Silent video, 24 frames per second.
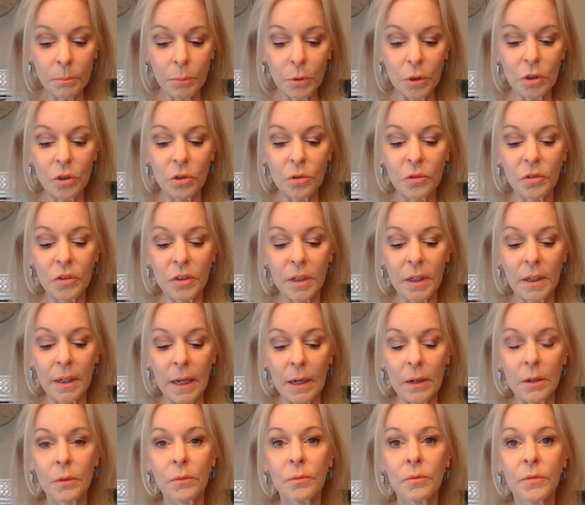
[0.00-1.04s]
producing
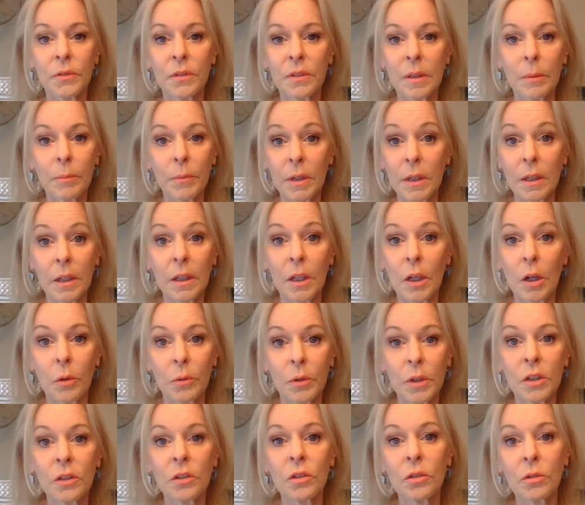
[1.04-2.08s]
out of something that they
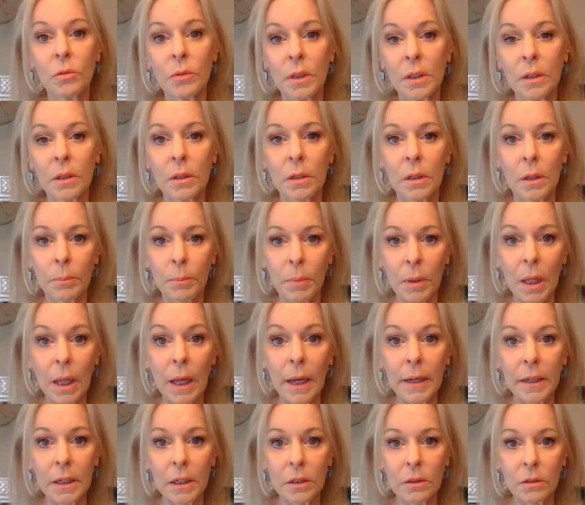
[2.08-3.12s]
already do and
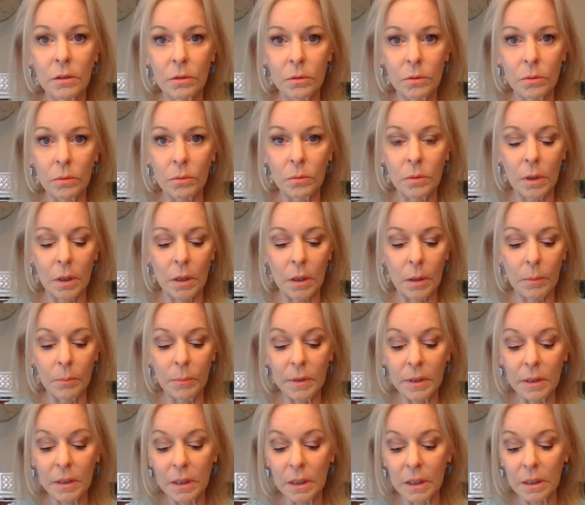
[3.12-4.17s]
applying it to
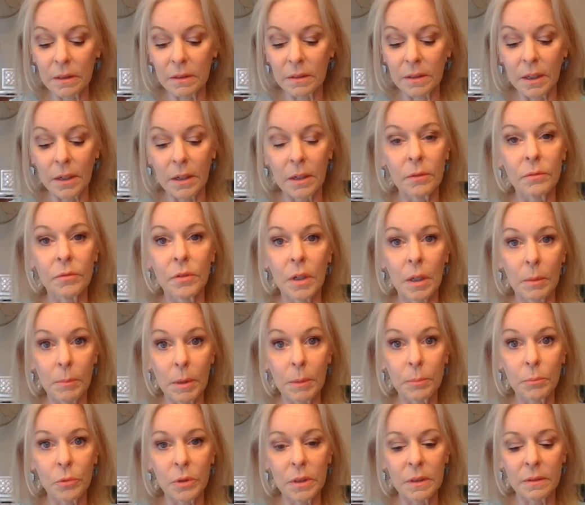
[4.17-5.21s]
um, needs that have come
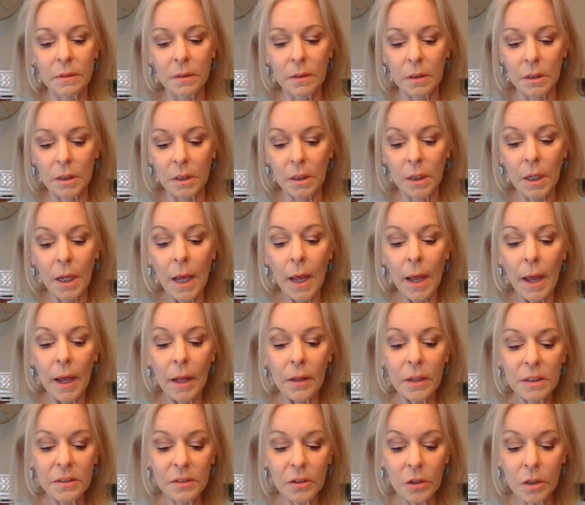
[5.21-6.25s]
up recently.
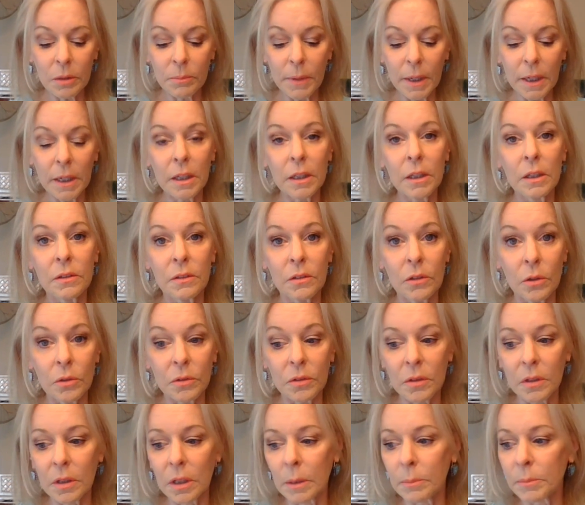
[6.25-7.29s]
And they started making these
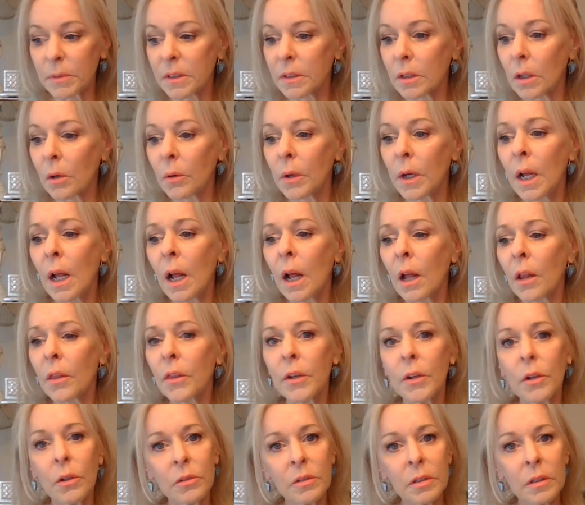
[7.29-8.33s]
nose clips. So
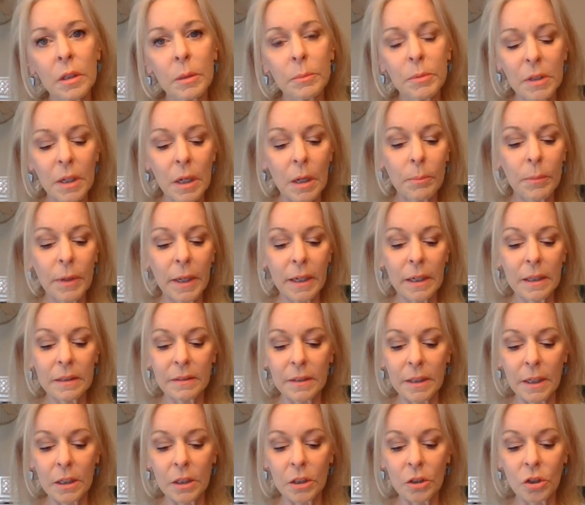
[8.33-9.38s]
the nose clips come, like I
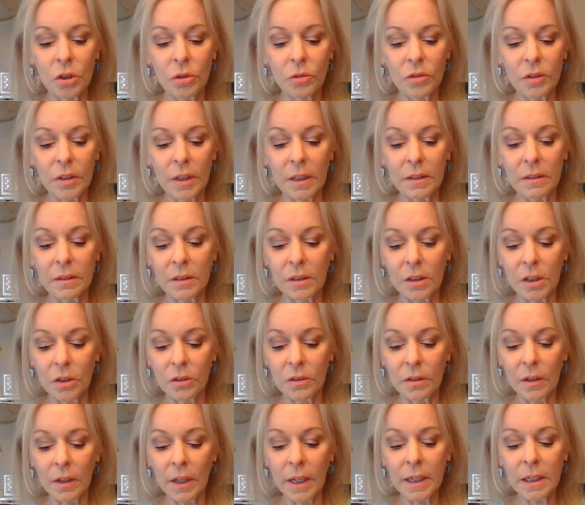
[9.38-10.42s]
said, in two sizes.
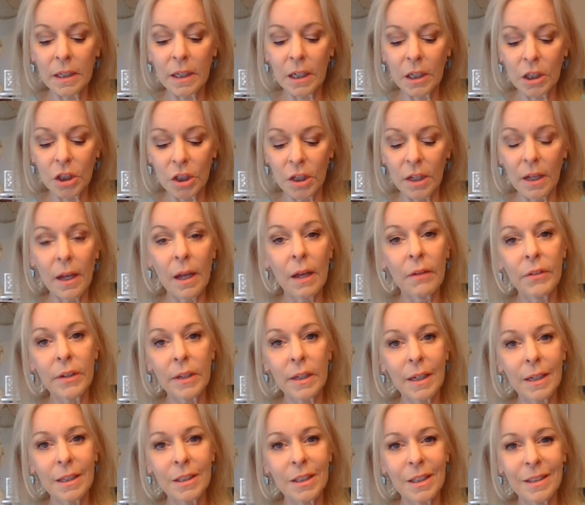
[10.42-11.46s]
There's a light gauge and a heavy
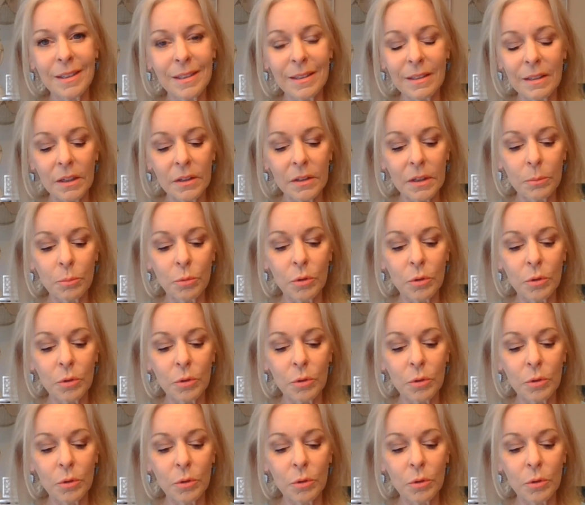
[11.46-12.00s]
gauge. I didn't end